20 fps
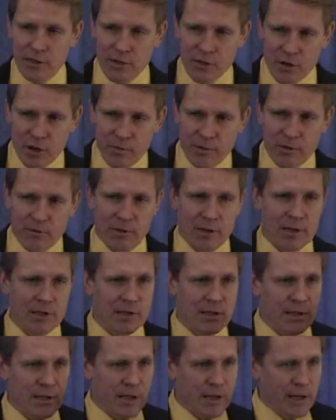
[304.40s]
and the German
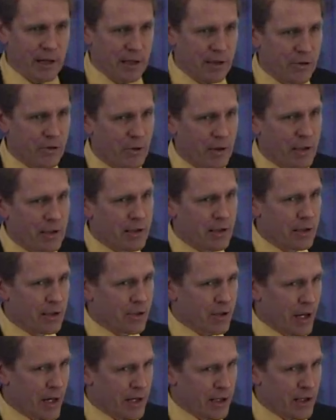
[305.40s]
ones and the English ones and
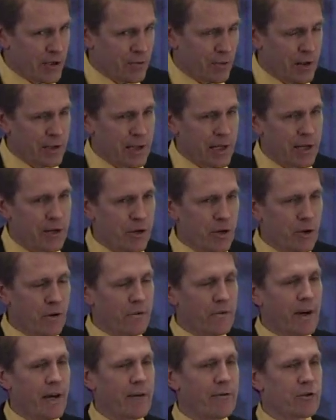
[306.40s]
the Chinese ones, each
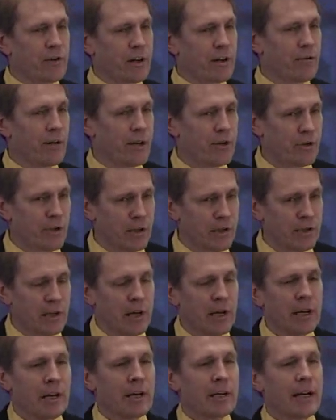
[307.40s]
go 5 generations.
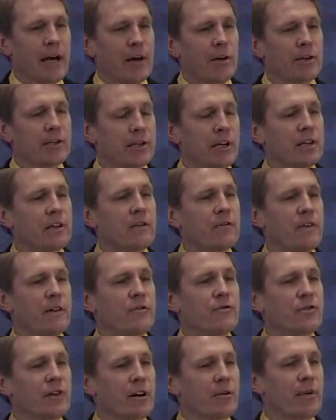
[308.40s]
Now let's get the
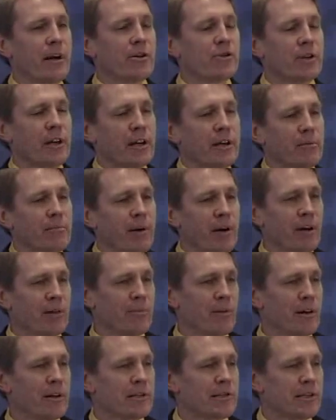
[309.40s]
5th generation and compare
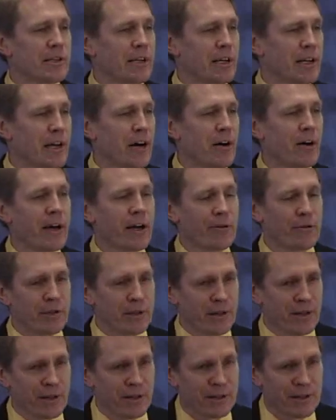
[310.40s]
them all and see how
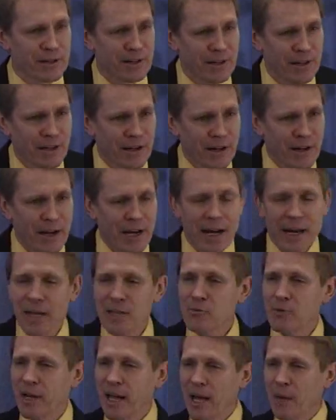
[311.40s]
accurate they are. And
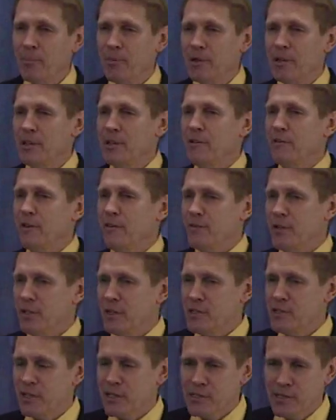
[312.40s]
that's what happened in the
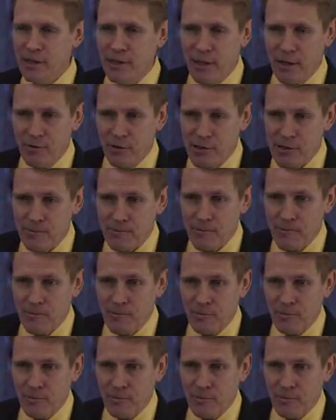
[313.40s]
15 and 1600s.